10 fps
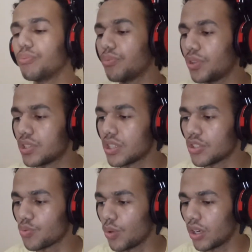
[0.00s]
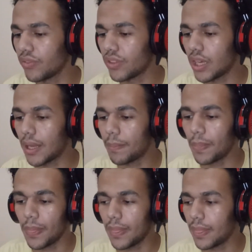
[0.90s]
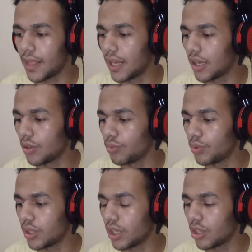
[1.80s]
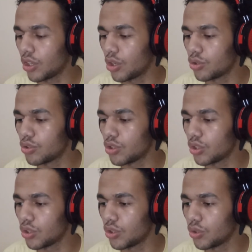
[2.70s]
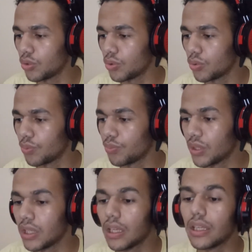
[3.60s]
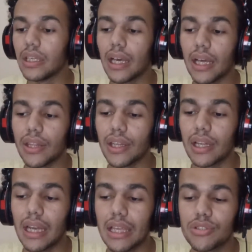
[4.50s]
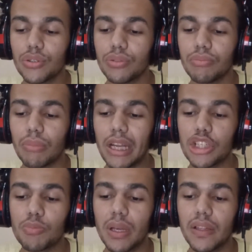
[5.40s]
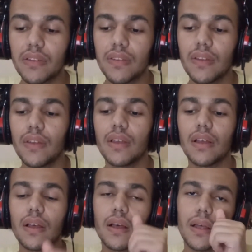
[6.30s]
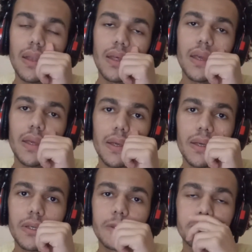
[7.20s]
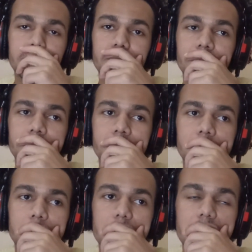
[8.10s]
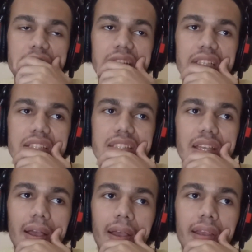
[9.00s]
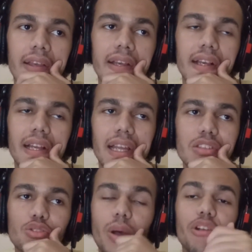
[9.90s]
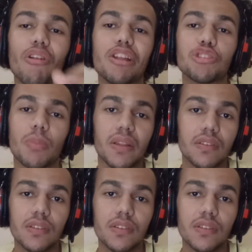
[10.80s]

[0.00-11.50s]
This is one of them. Now we can go to the classroom management, like let's say classroom arrangement.